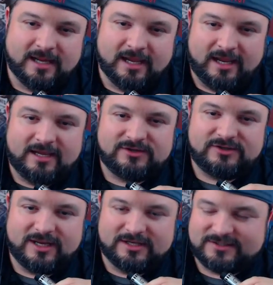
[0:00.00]
Yeah, I
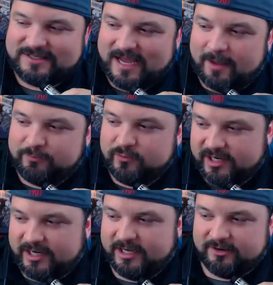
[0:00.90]
actually got stopped
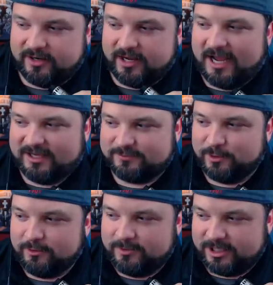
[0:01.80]
when I entered a
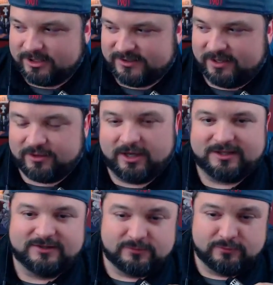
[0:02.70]
hospital because they
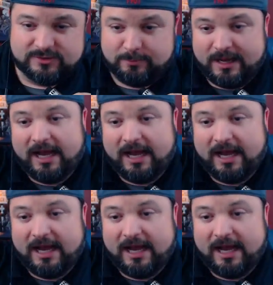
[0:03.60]
thought this was a